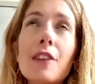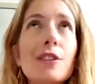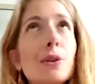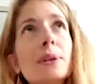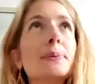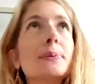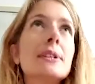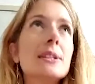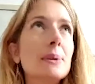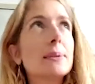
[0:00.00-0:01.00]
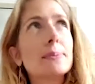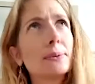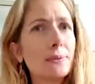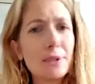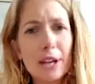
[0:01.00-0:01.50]
of had always wanted to be some
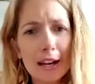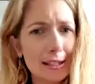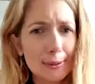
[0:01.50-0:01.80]
sort of journalist or